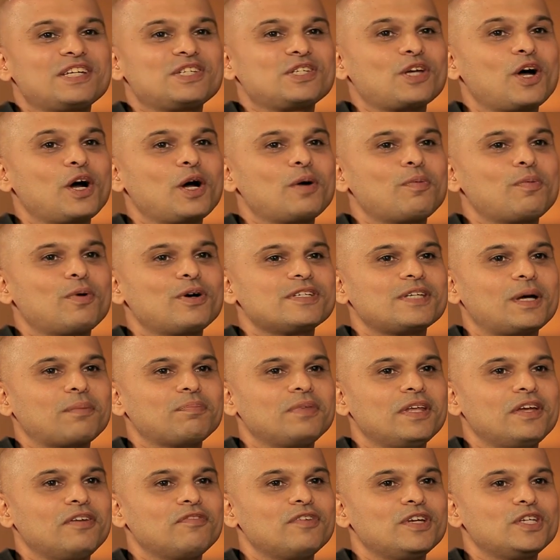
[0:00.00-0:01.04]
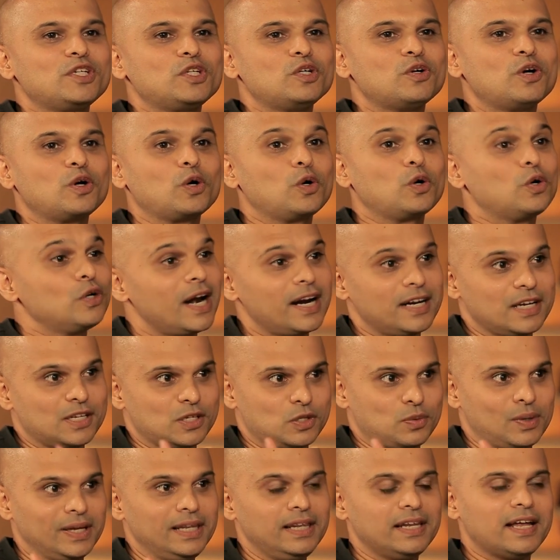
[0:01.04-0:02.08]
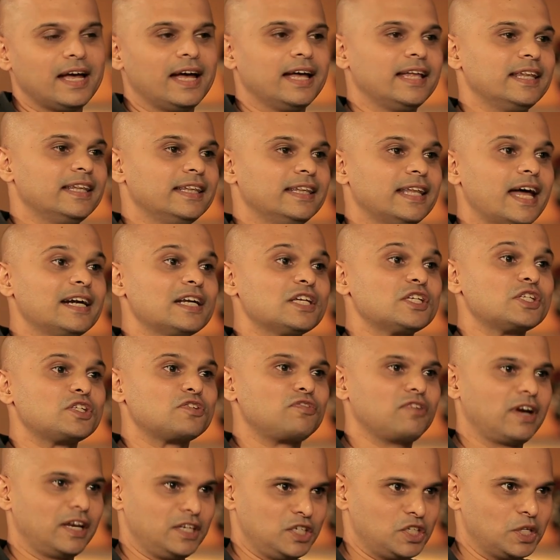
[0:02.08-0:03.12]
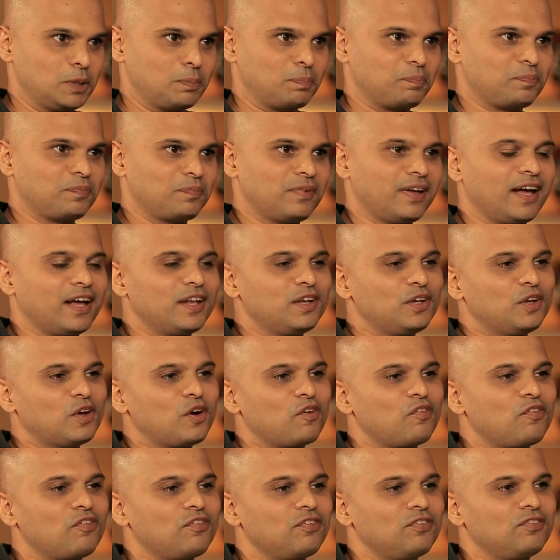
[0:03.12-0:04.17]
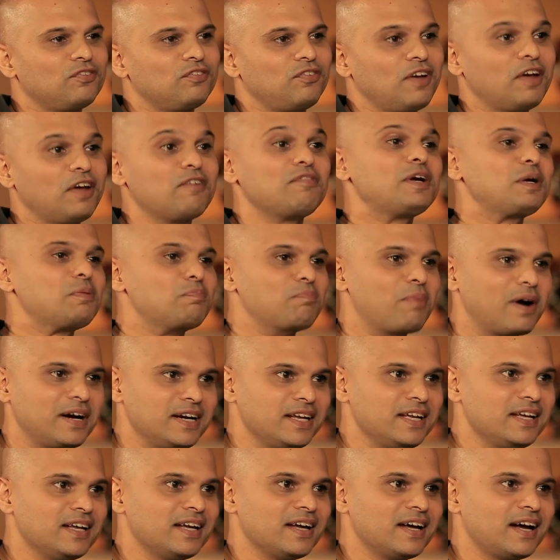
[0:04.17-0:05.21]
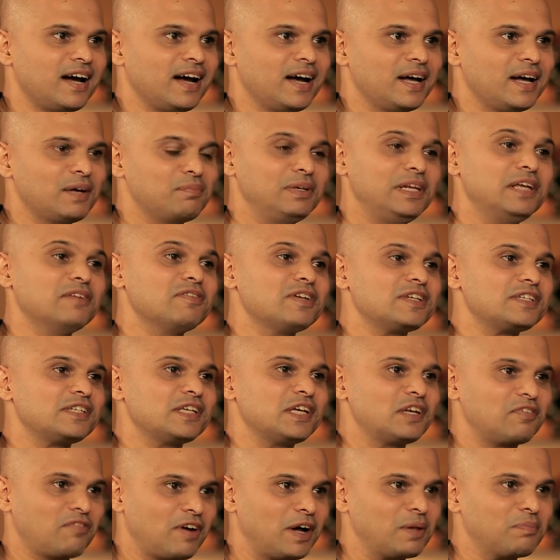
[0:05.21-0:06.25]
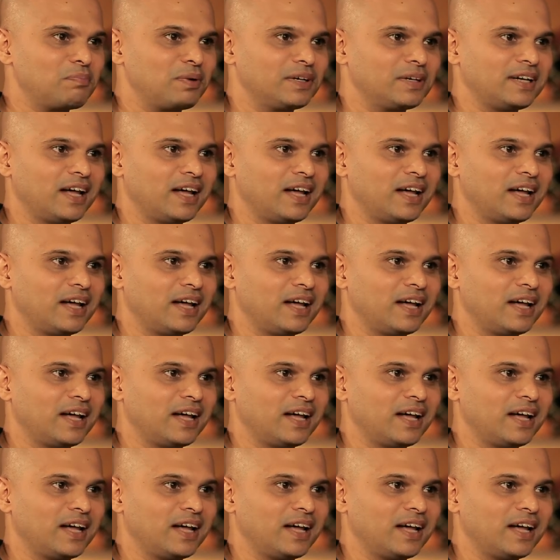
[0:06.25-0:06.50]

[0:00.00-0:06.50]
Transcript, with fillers: let's talk about something which you're good at as well, and that is friendship. And your favorite buddy, I believe, is Irfan